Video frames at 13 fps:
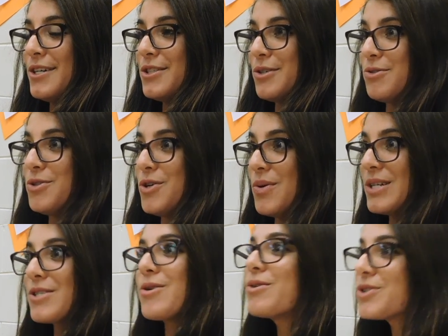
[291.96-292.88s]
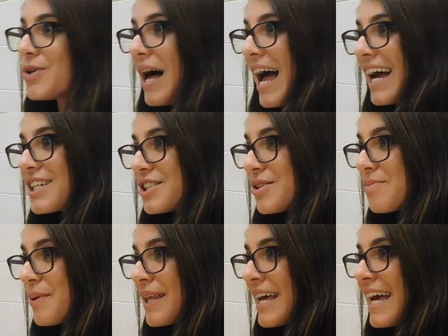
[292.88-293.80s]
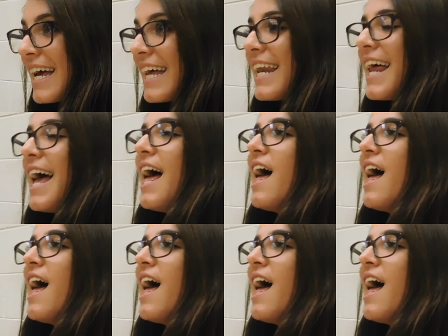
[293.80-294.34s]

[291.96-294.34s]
to do a social action plan.